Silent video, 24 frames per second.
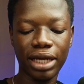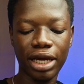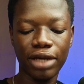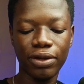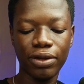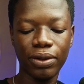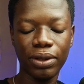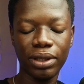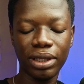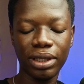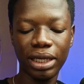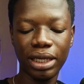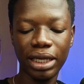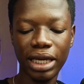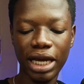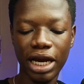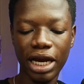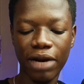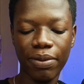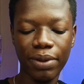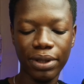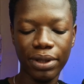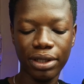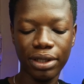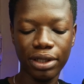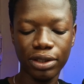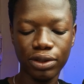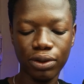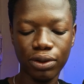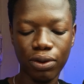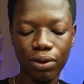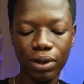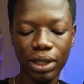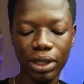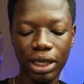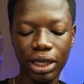and you think everything is
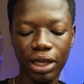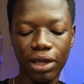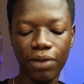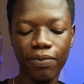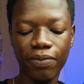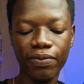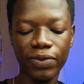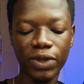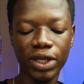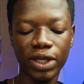okay,